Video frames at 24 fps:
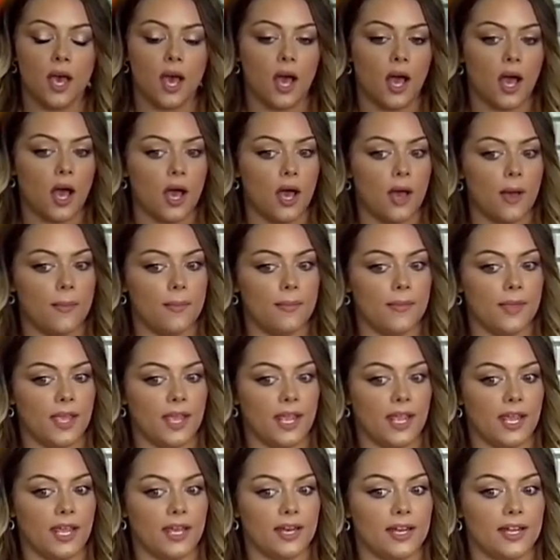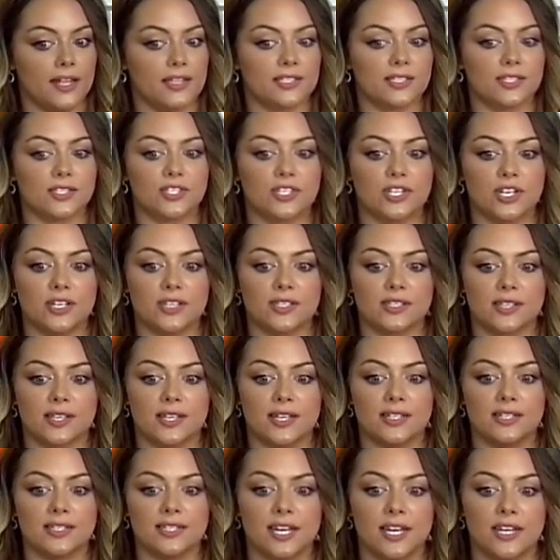and it just
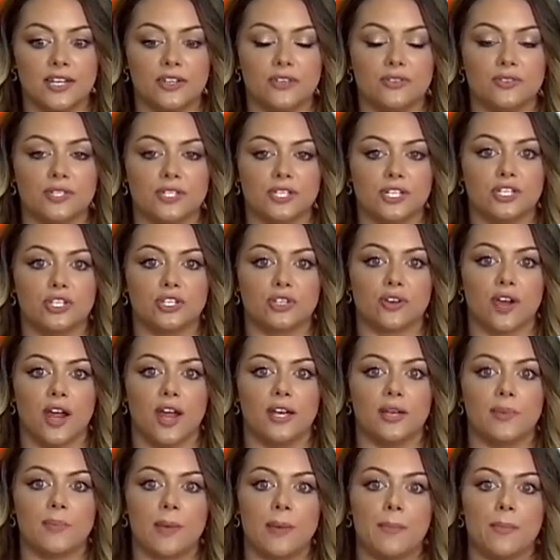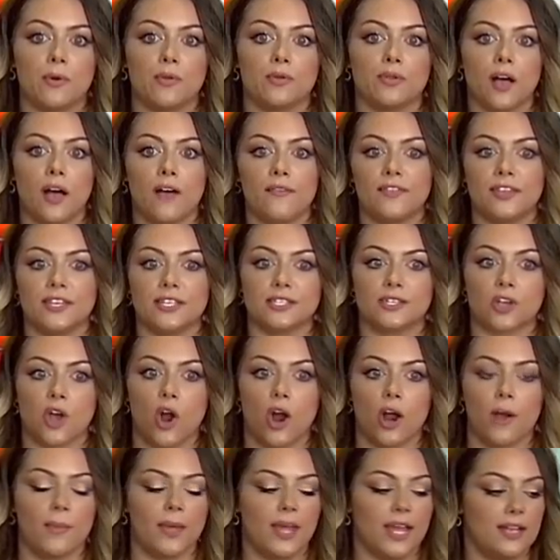continues to trend. People love this
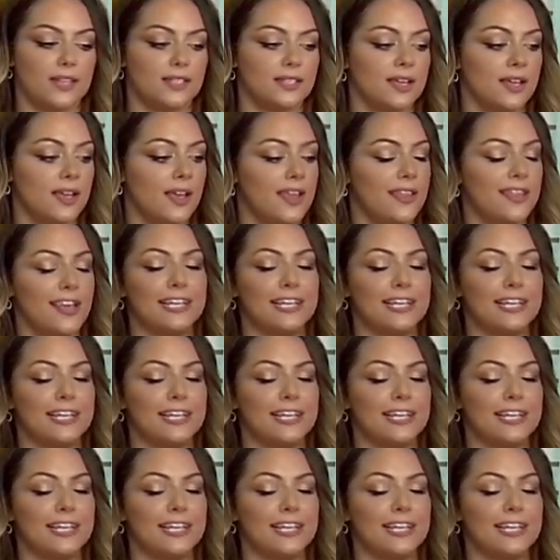garment.